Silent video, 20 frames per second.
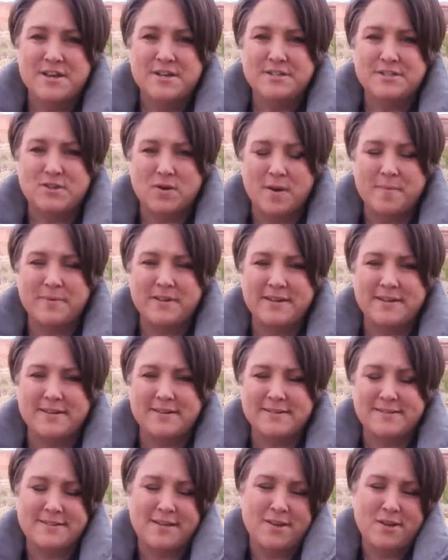So I'm
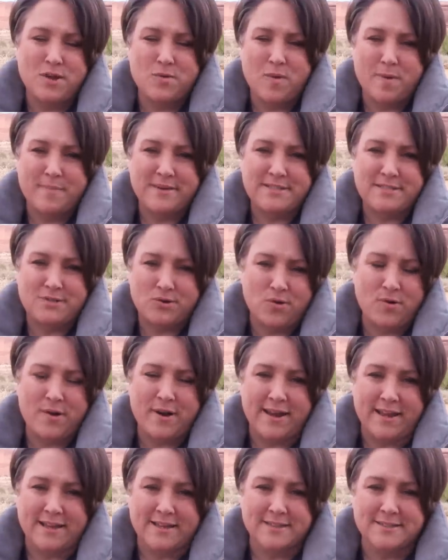gonna tell you what my
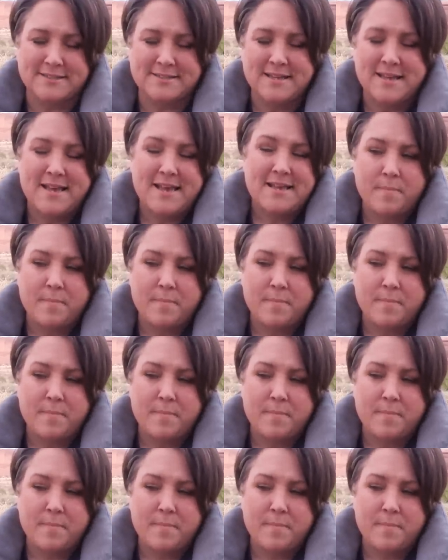story is.